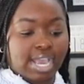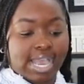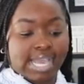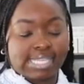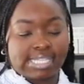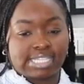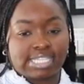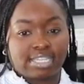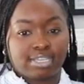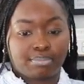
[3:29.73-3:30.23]

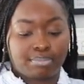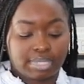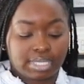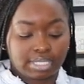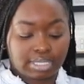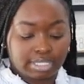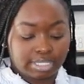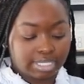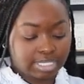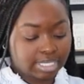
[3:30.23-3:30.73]
I
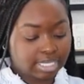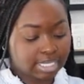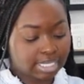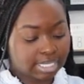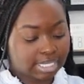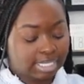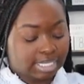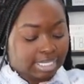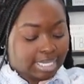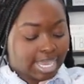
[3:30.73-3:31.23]
typically
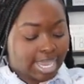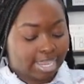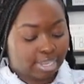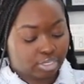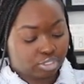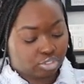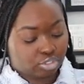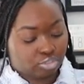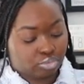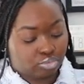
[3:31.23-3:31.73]

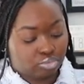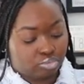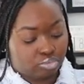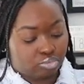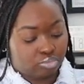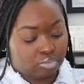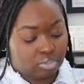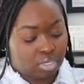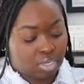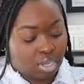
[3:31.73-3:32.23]
like
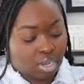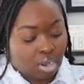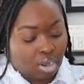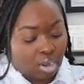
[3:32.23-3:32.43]
to